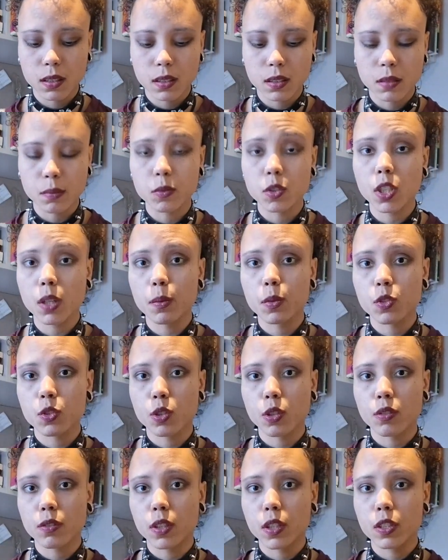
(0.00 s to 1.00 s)
some German
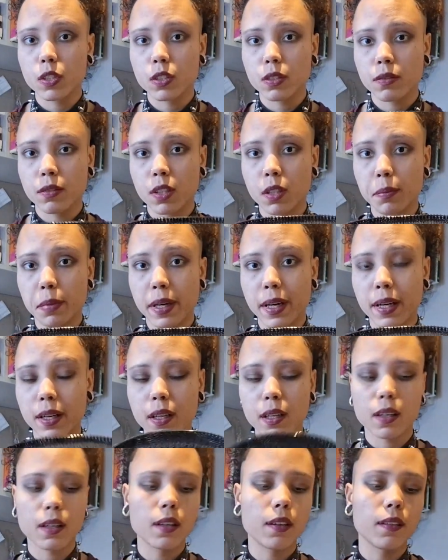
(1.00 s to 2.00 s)
short rows for the back,